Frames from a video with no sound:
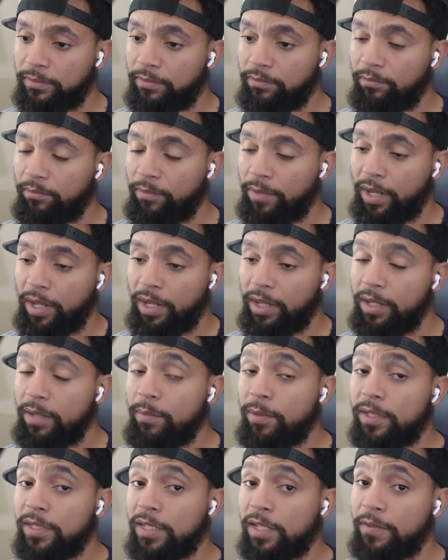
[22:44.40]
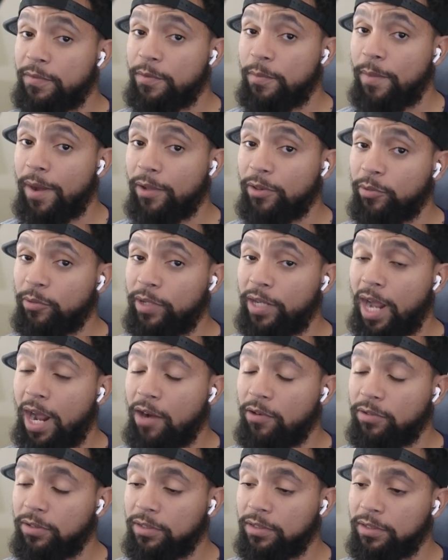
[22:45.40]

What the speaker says: Man, he been asleep for about 3 hours.